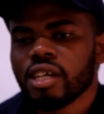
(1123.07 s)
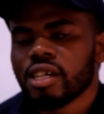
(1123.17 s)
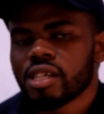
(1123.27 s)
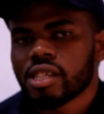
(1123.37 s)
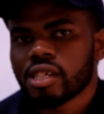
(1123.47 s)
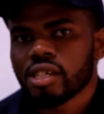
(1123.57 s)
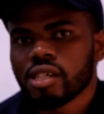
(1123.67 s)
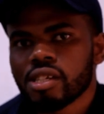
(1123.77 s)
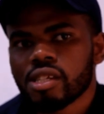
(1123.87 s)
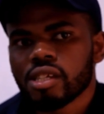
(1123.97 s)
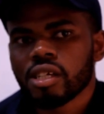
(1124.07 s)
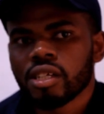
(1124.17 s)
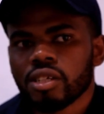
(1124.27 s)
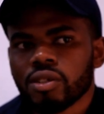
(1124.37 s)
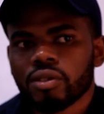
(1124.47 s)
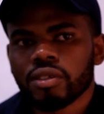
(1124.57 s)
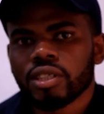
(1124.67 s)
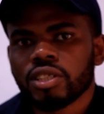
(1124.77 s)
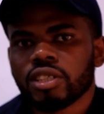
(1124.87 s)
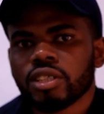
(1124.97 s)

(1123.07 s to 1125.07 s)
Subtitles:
skills and knowledge.